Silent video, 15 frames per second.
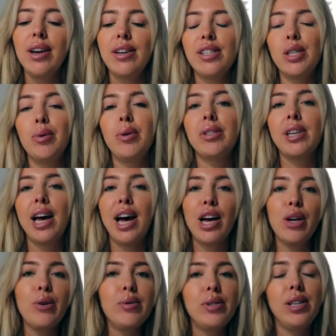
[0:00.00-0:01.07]
So it's how
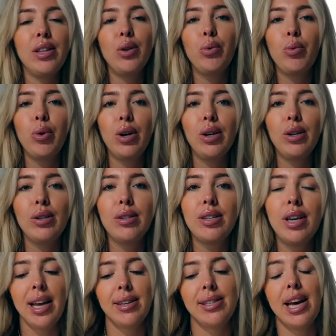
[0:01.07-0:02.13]
you see the
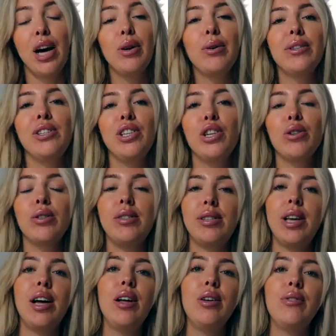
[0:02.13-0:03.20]
world, it's how you see
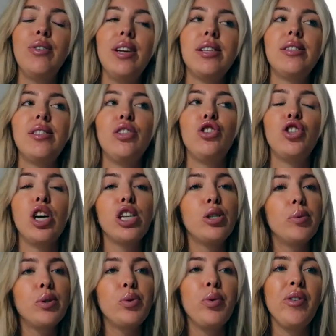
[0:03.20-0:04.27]
yourself, it's the
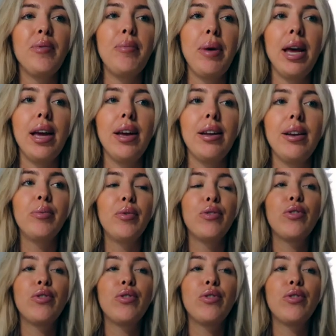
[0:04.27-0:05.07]
judgments we've made.